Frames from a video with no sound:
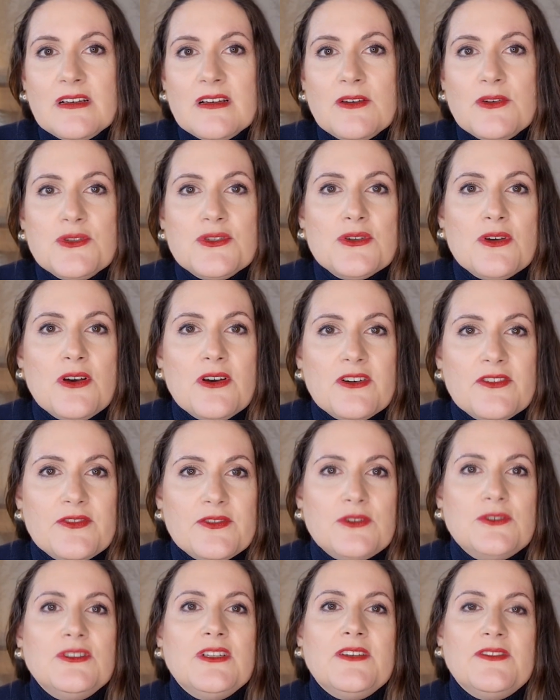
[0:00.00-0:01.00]

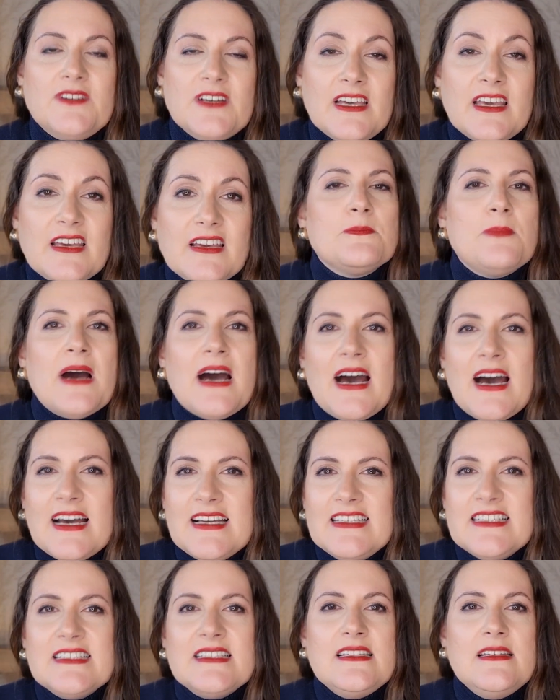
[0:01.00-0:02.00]
Reserve en Afrique.
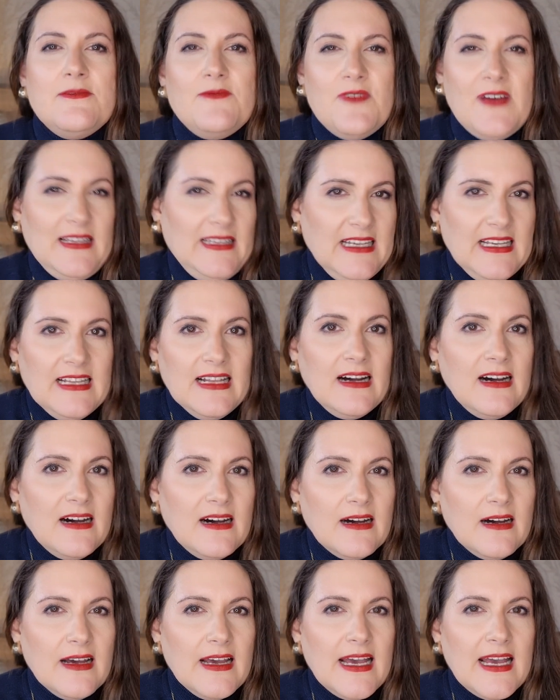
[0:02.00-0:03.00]
Spicy
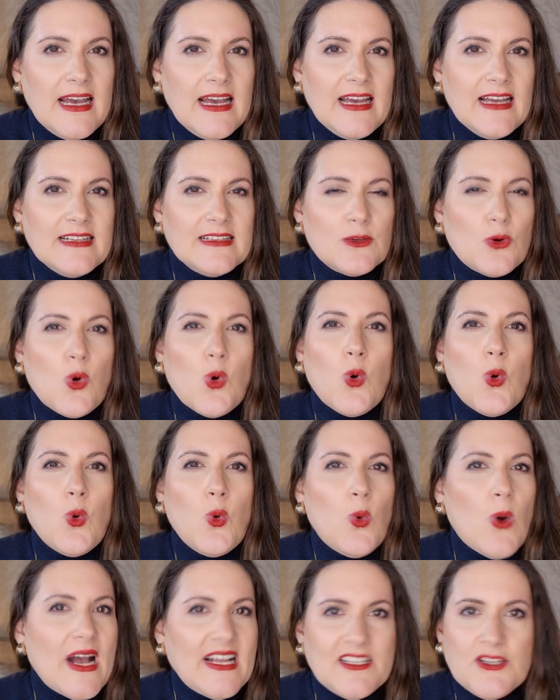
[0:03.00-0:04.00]
vanilla and
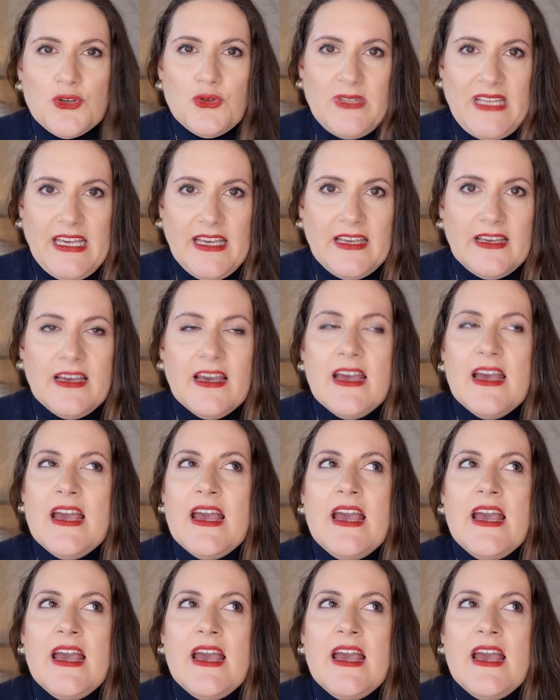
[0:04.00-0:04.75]
quite unique.